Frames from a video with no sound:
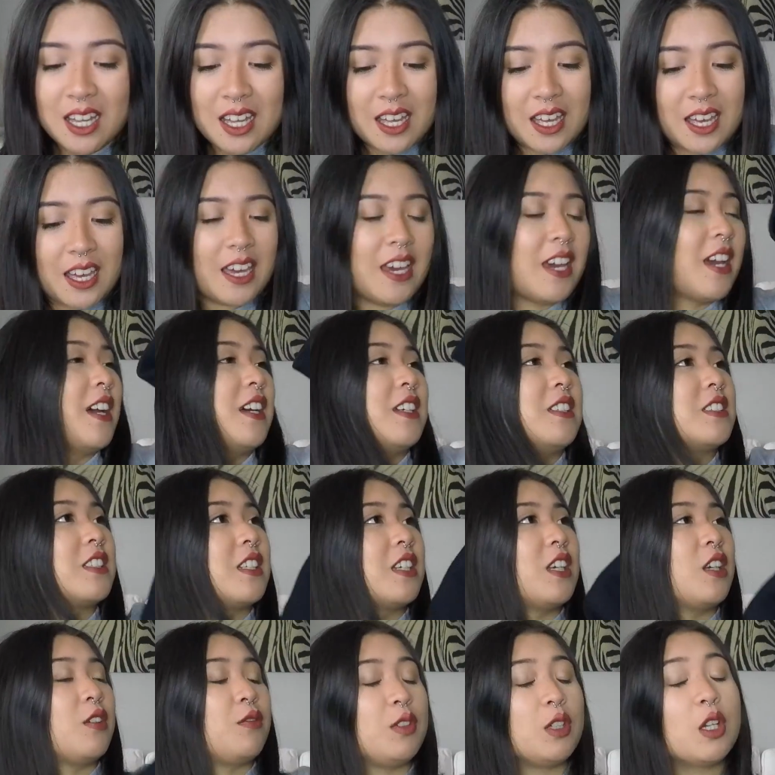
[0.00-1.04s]
And
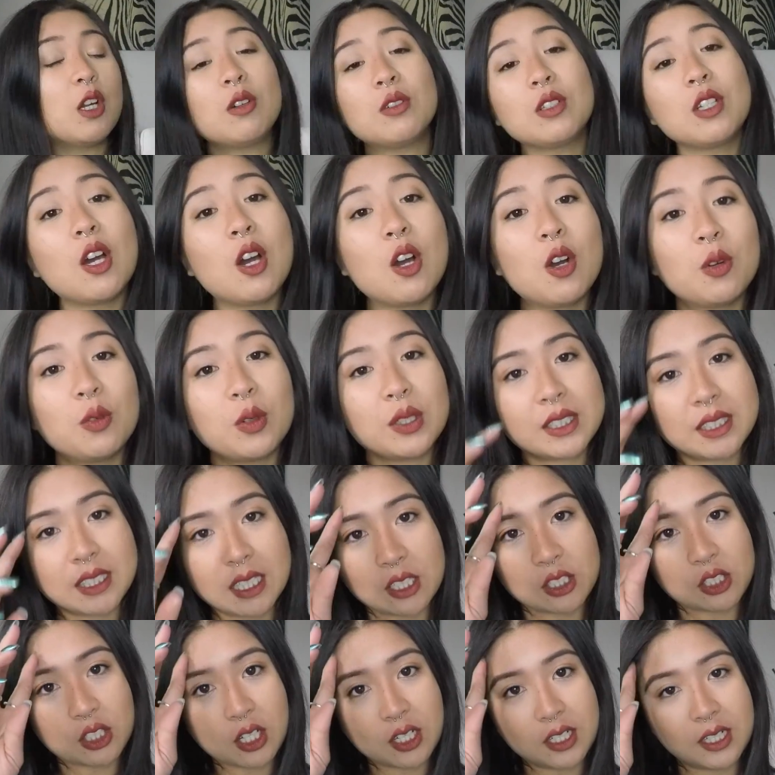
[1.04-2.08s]
if you don't know what
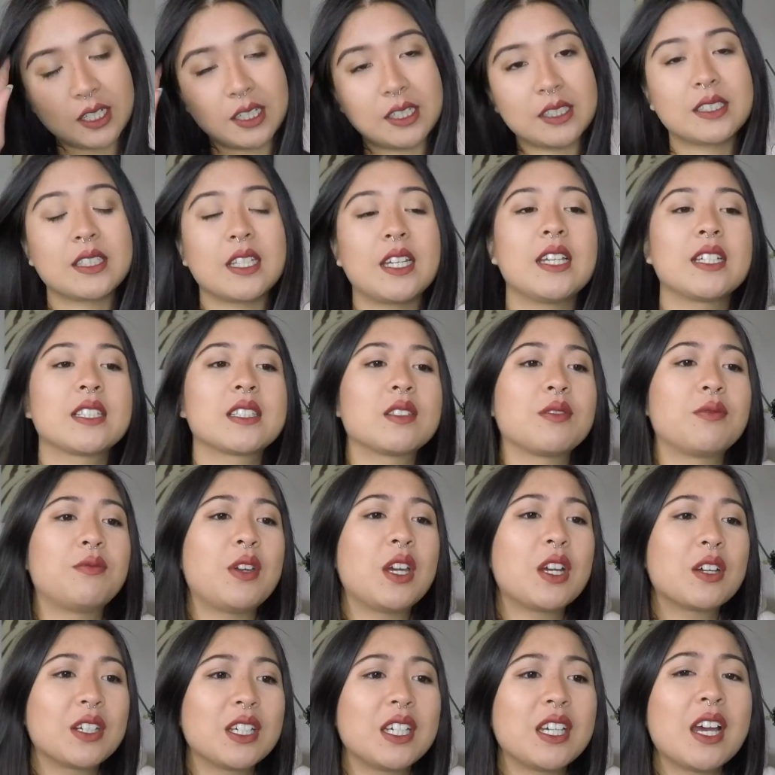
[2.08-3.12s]
St. John is, it's
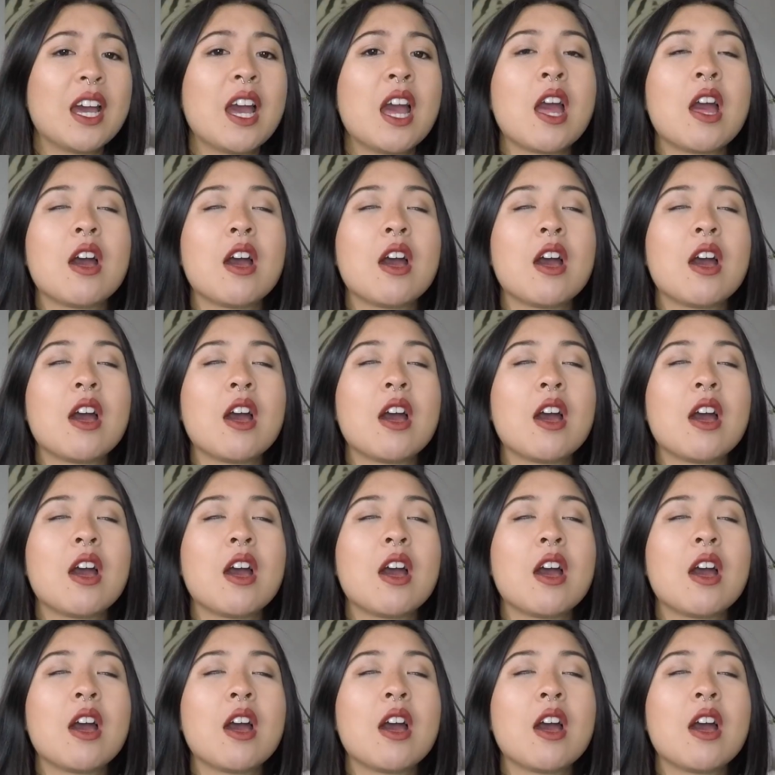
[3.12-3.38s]
very,